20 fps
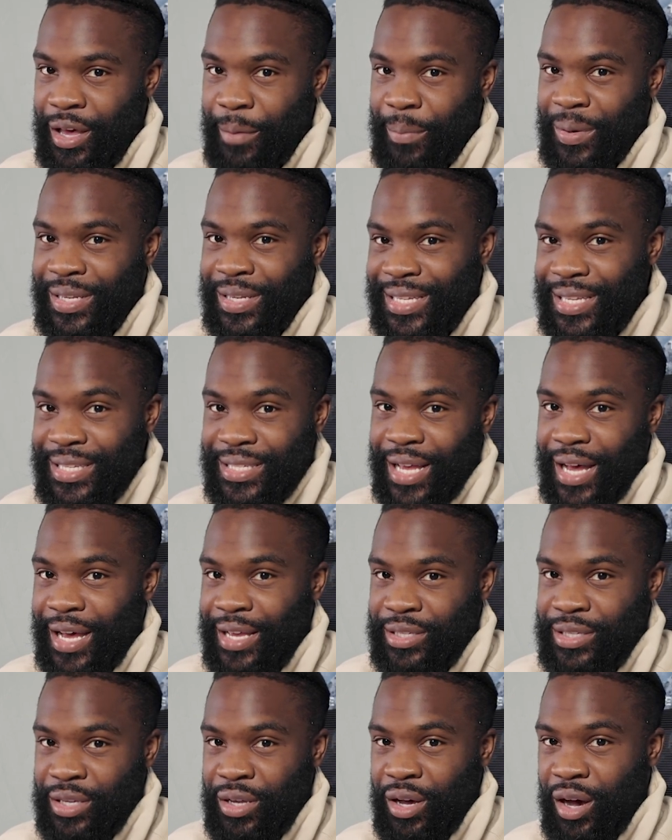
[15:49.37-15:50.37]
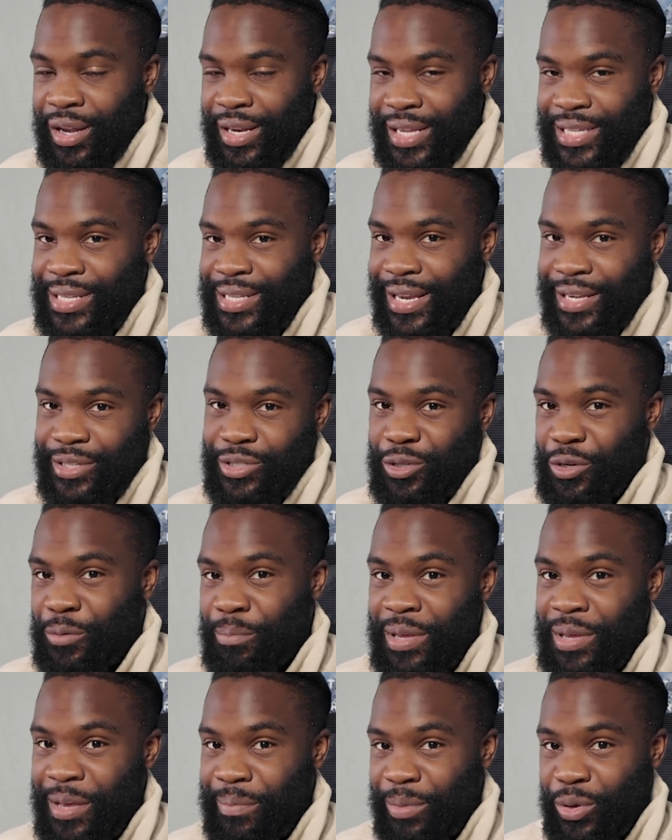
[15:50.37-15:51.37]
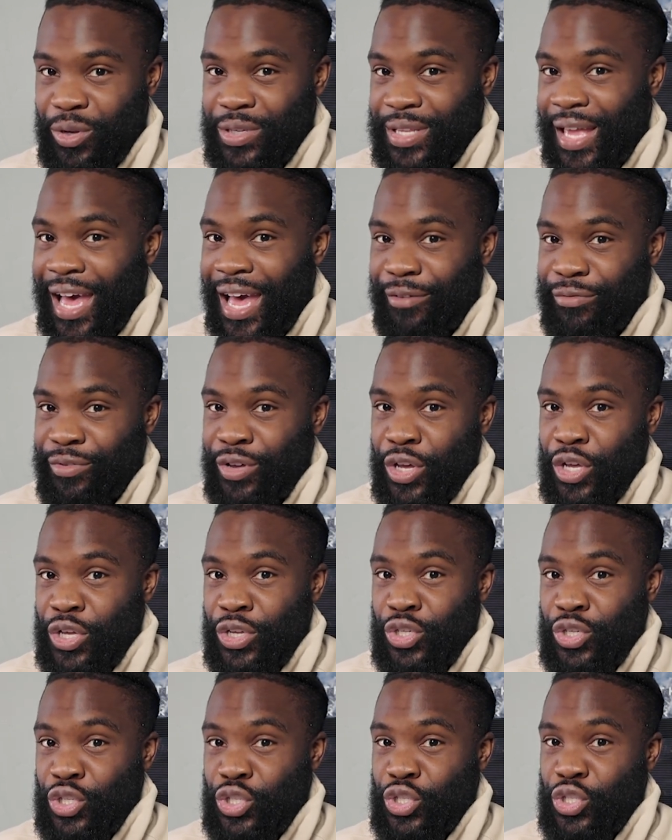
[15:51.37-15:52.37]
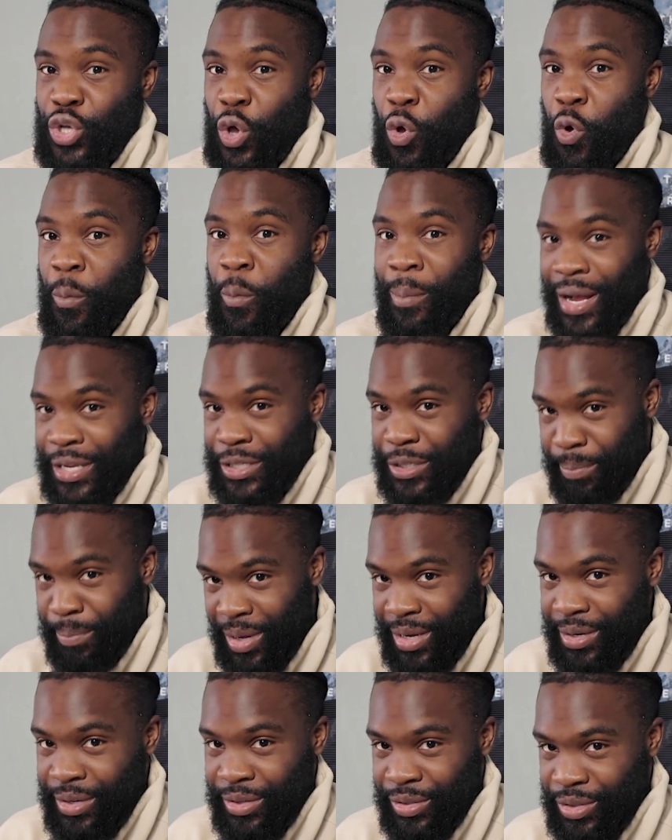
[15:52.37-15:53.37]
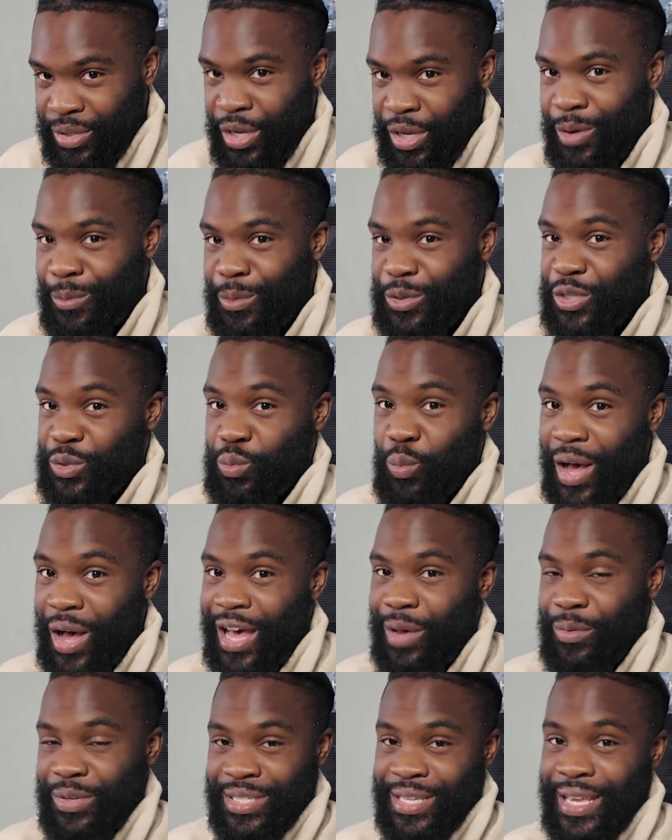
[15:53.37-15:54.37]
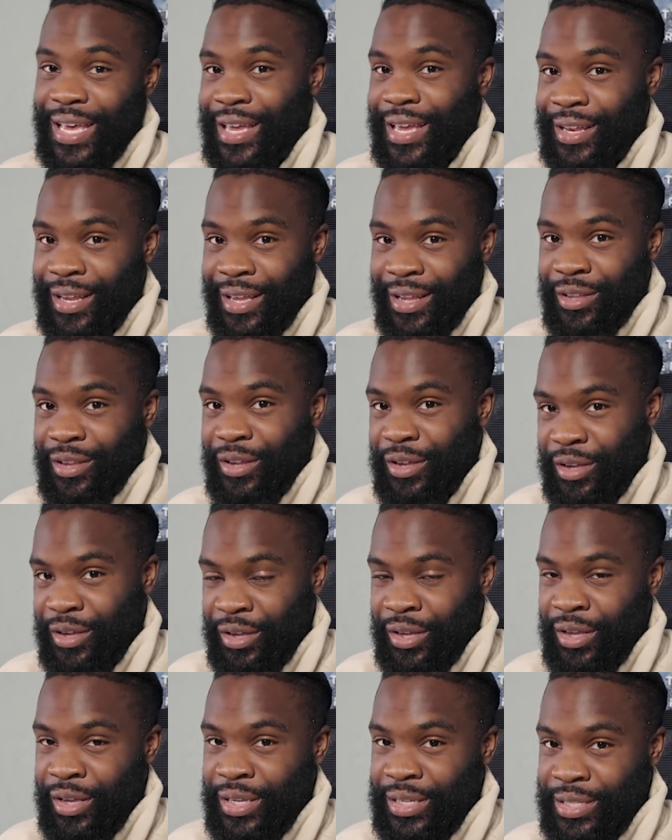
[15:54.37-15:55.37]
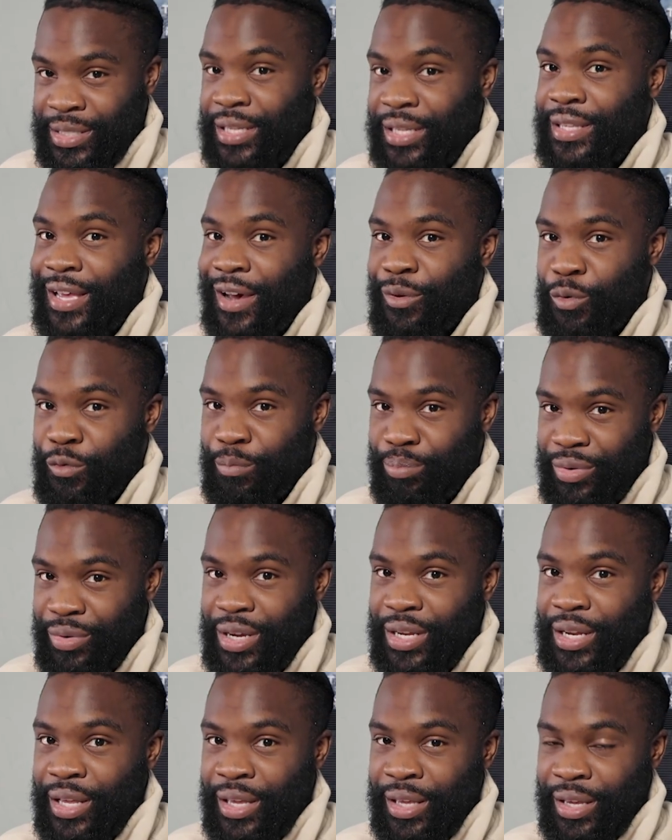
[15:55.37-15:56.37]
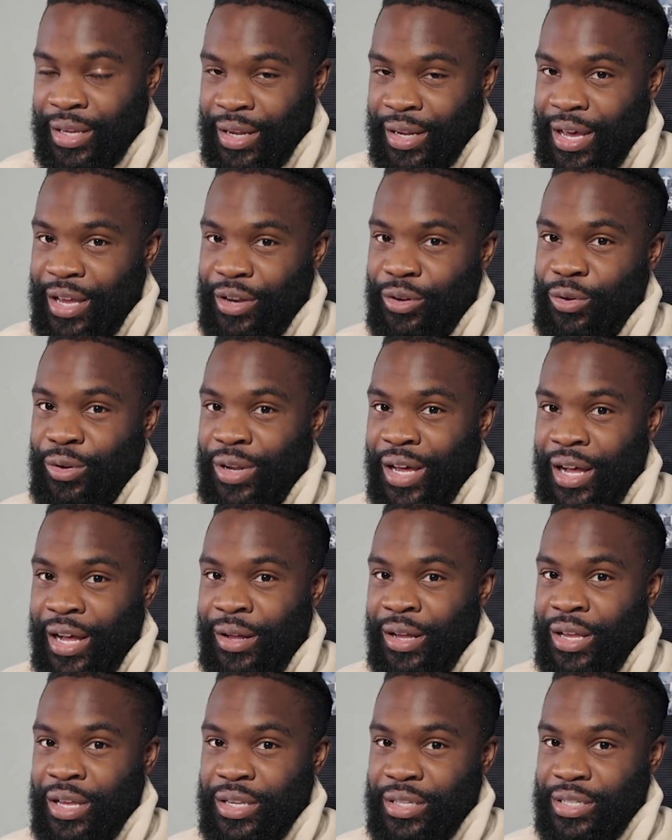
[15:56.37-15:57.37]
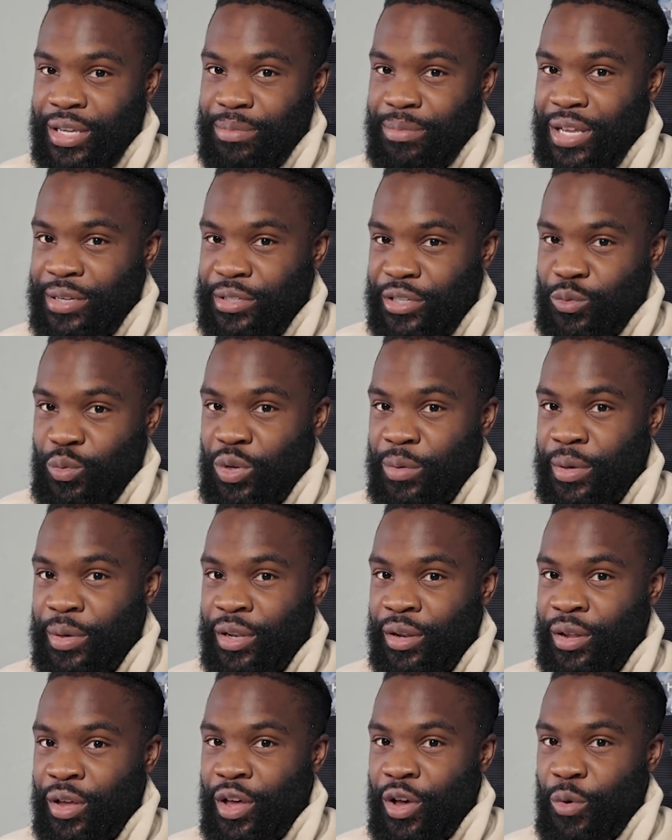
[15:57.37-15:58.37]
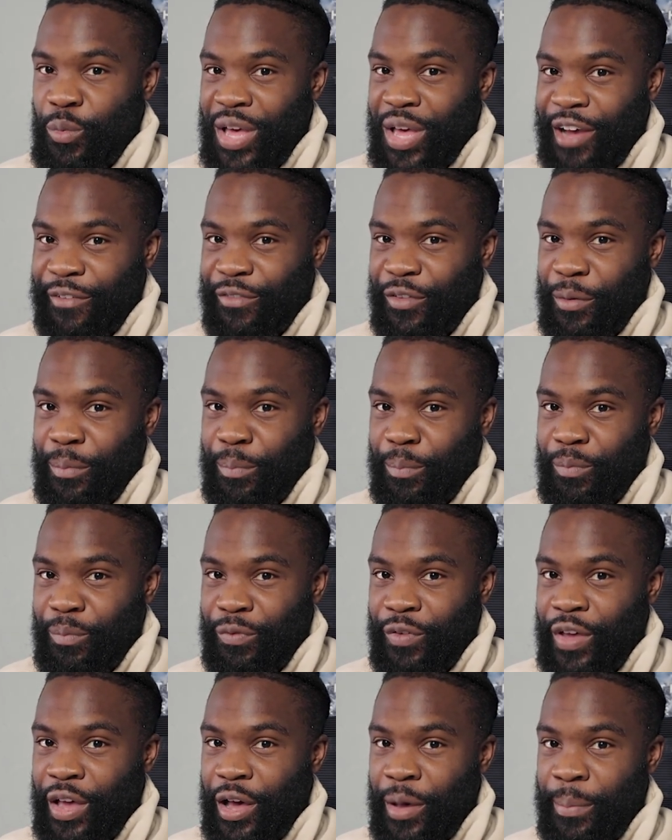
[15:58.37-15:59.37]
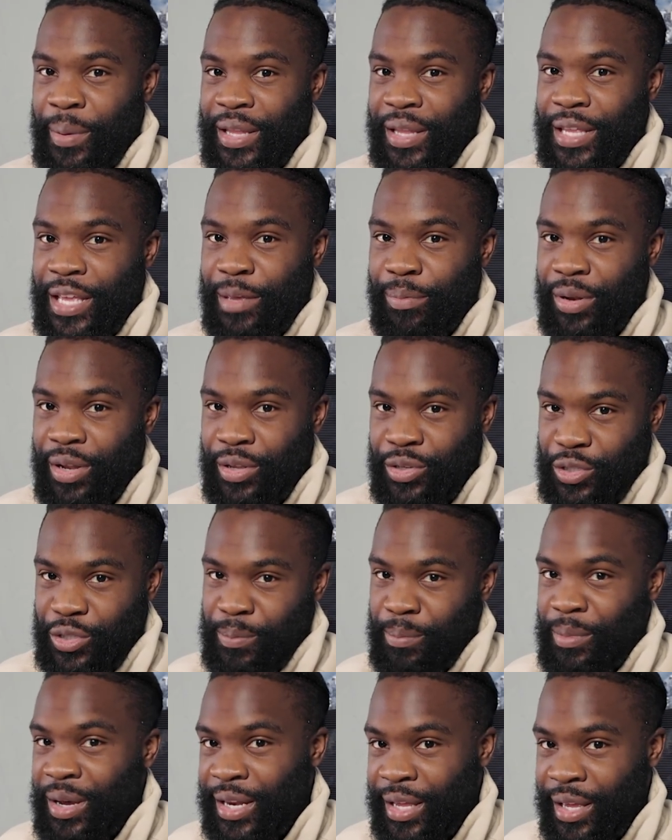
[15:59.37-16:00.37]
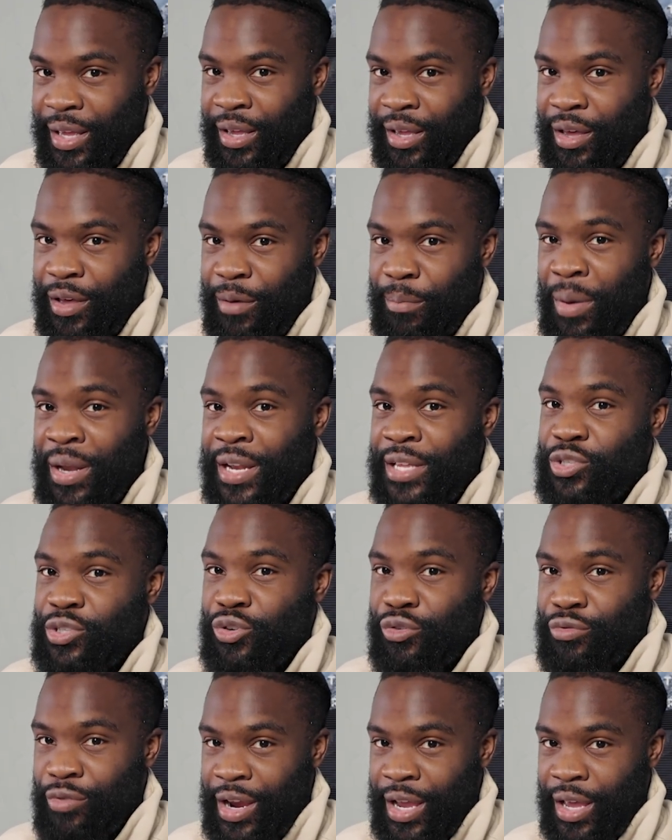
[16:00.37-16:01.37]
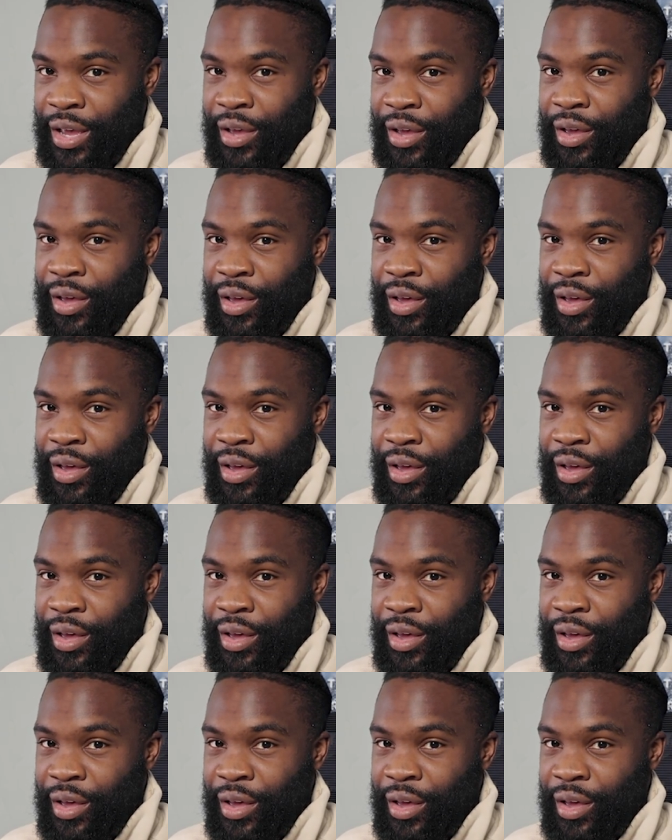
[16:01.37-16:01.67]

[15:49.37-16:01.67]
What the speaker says: But these guys are less likely to commit because they have so much abundance, which is why I was saying in the sit down with Brini and Anu that sometimes as women, we have to think a bit deeper than just money. Money's great,